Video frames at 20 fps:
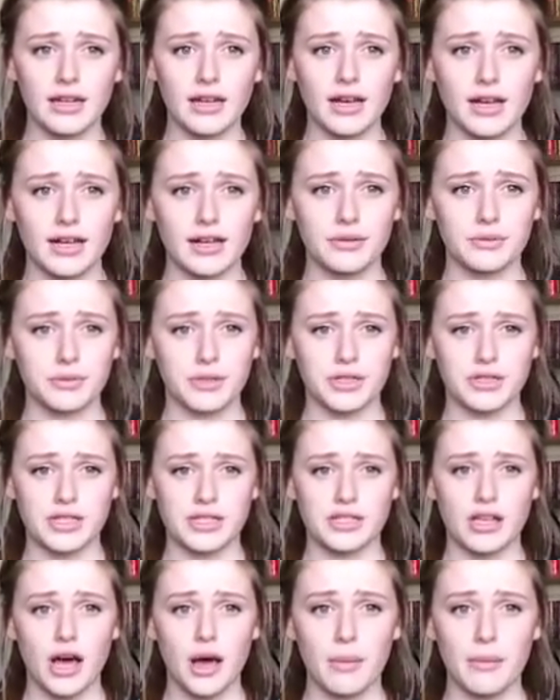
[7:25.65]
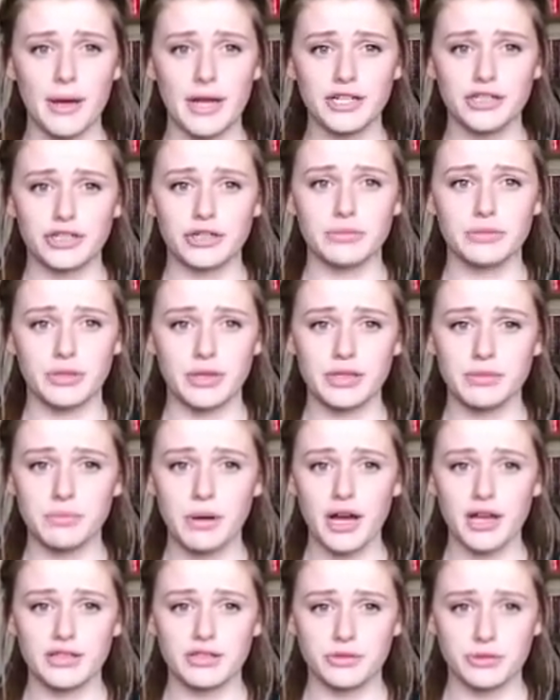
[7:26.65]
and like because it's her bedroom, so it's
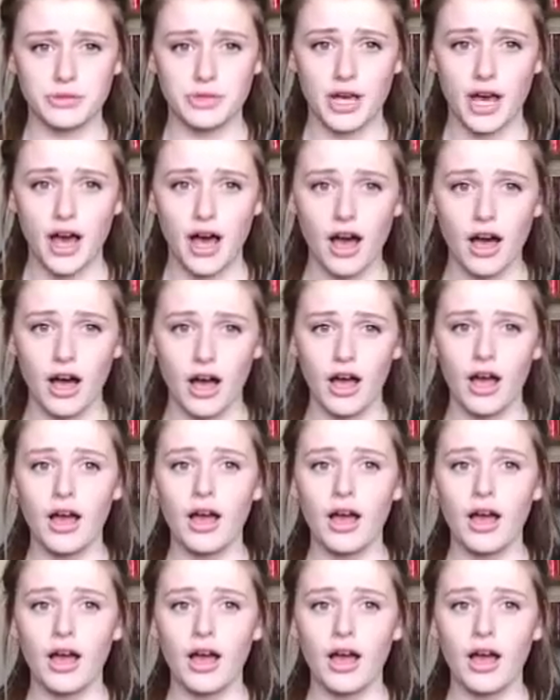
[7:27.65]
personal to her,